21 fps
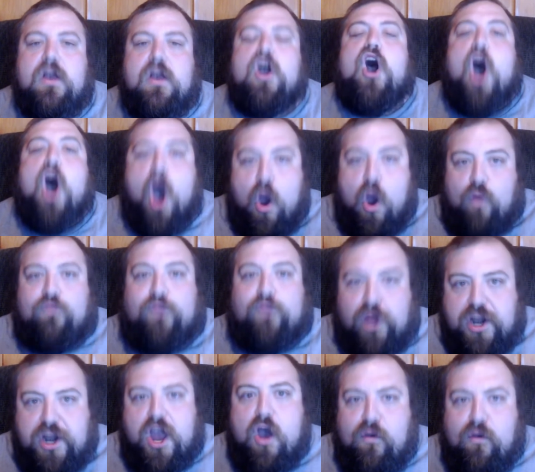Over
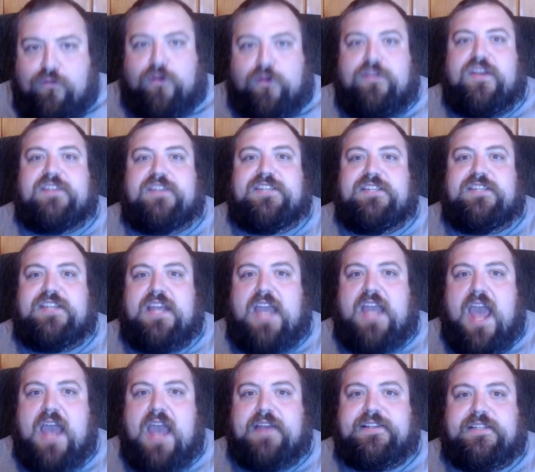and over, this is the
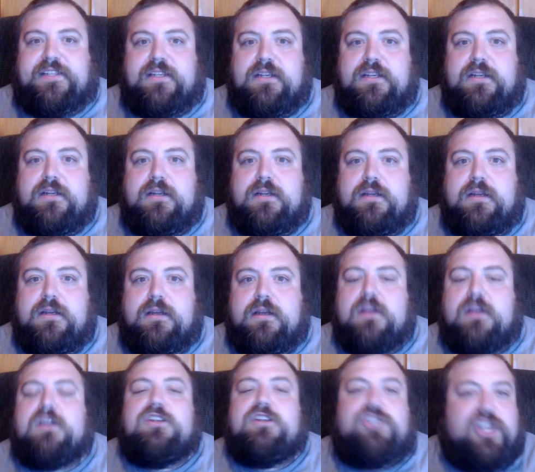case.
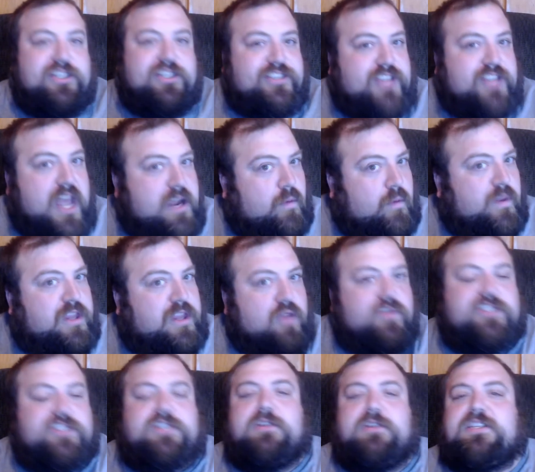Just like with
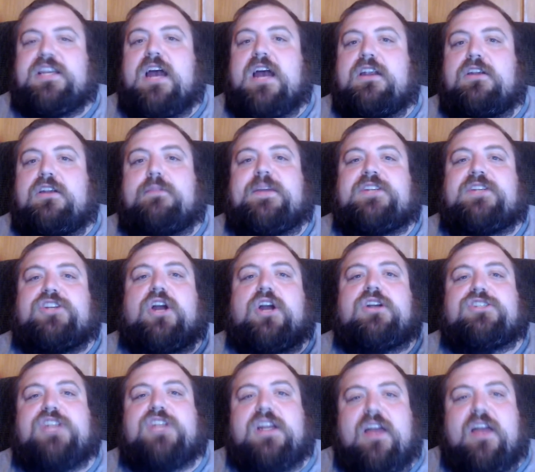who's decided to be
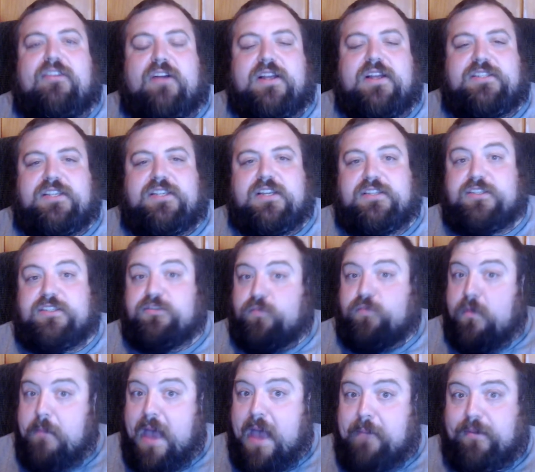charged in other instances.
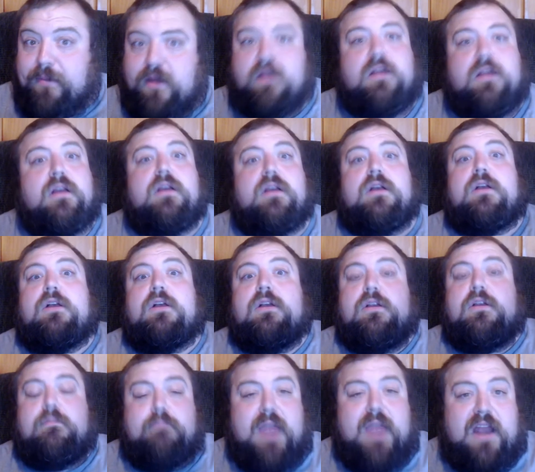Remember,
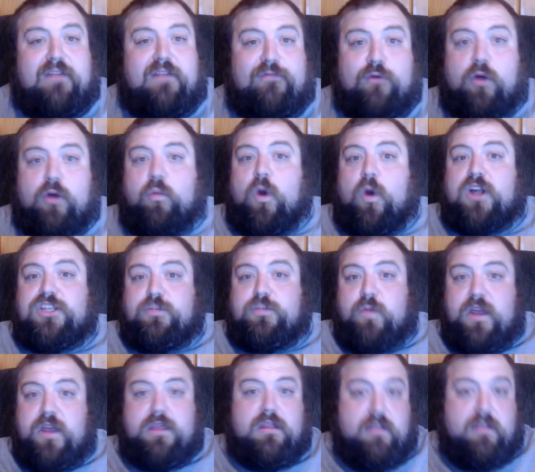Manafort works
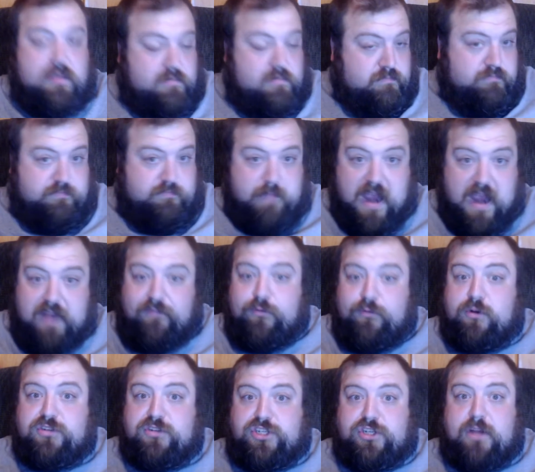with
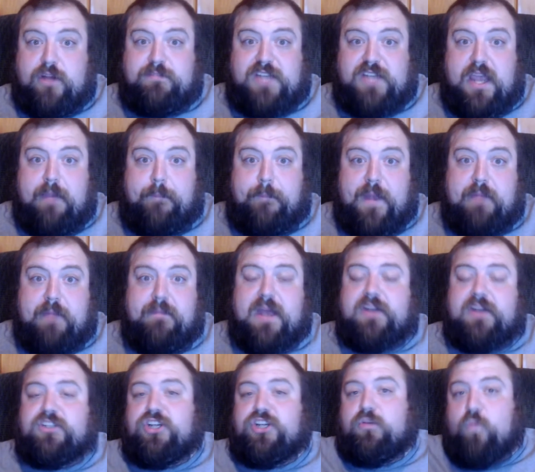Manafort's Trump's campaign
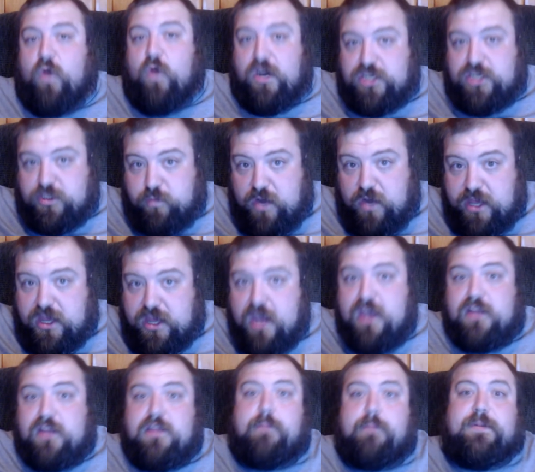manager, works with
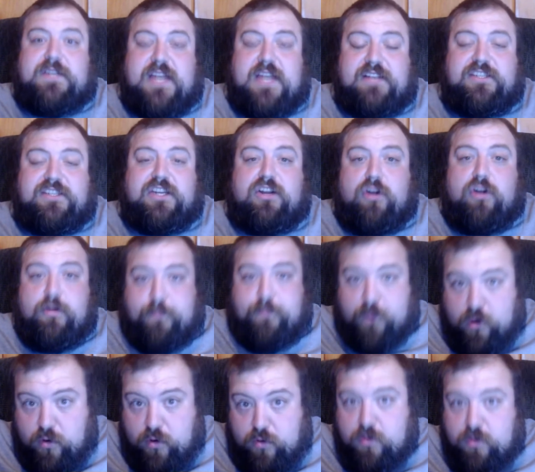the Podesta Group,
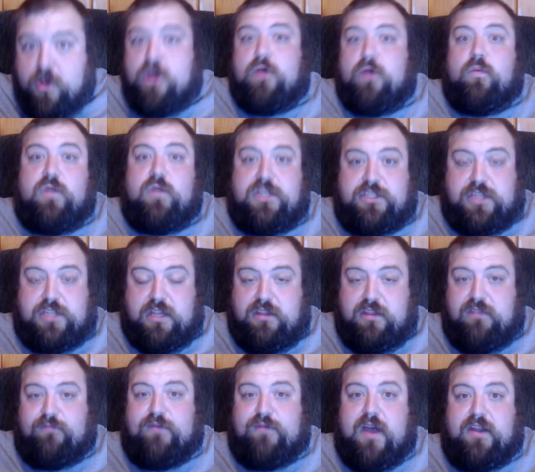who was the
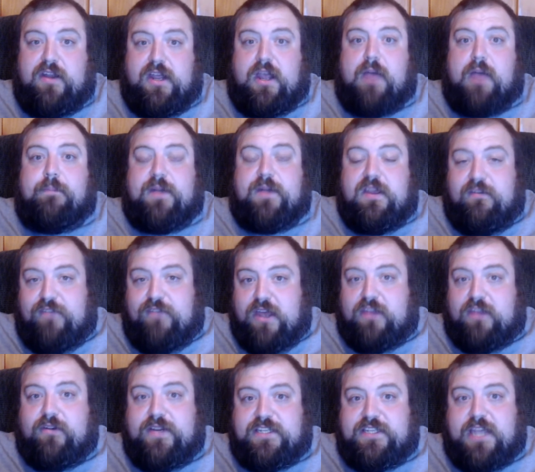founding company of
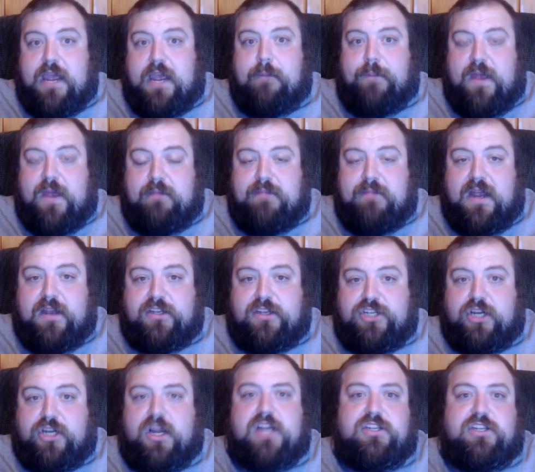Hillary's campaign
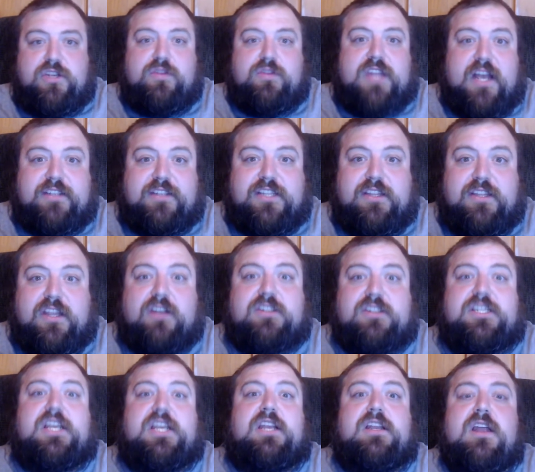manager in
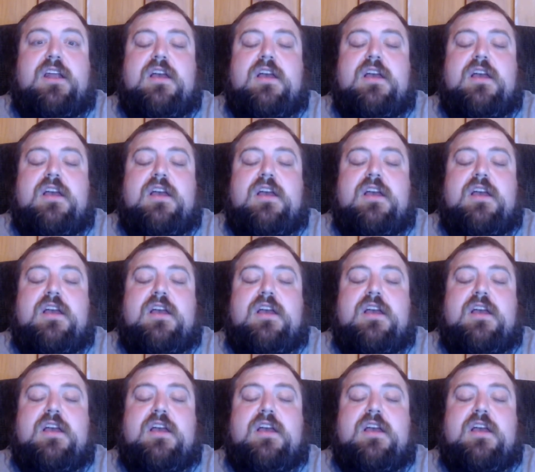2013,